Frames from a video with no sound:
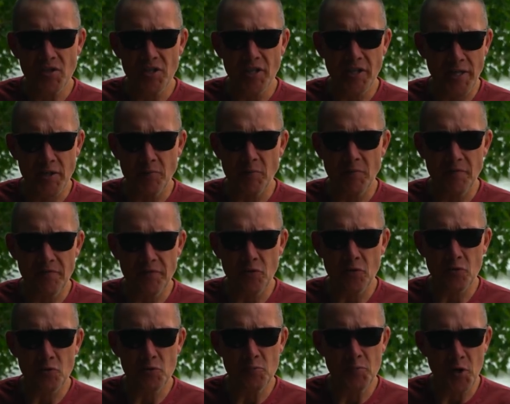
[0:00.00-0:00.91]
the liquid
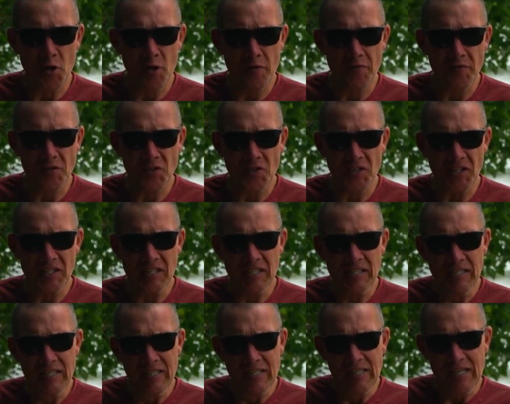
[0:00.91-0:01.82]
foods perfectly.
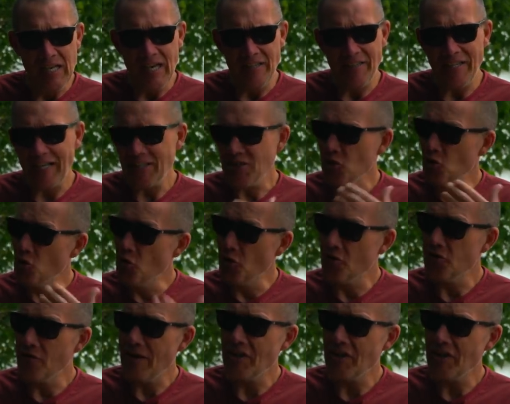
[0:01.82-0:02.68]
And that's another